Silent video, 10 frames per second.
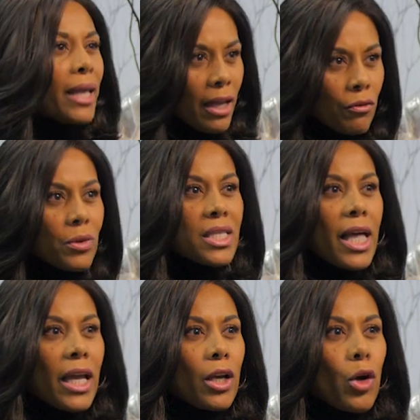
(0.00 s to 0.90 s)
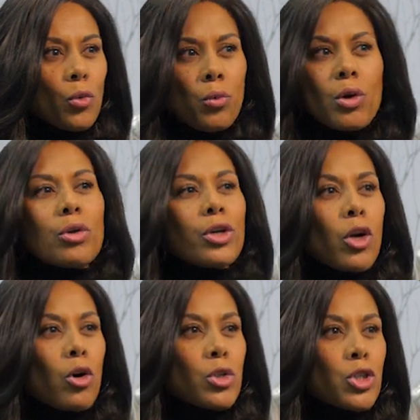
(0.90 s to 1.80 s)
life was like a roller
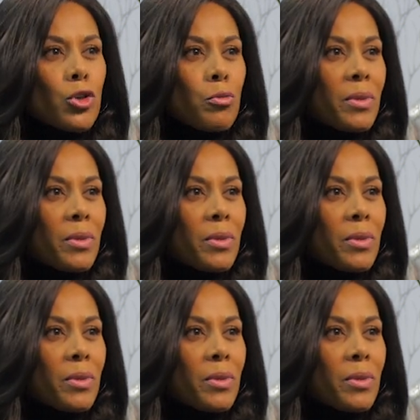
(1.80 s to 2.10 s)
coaster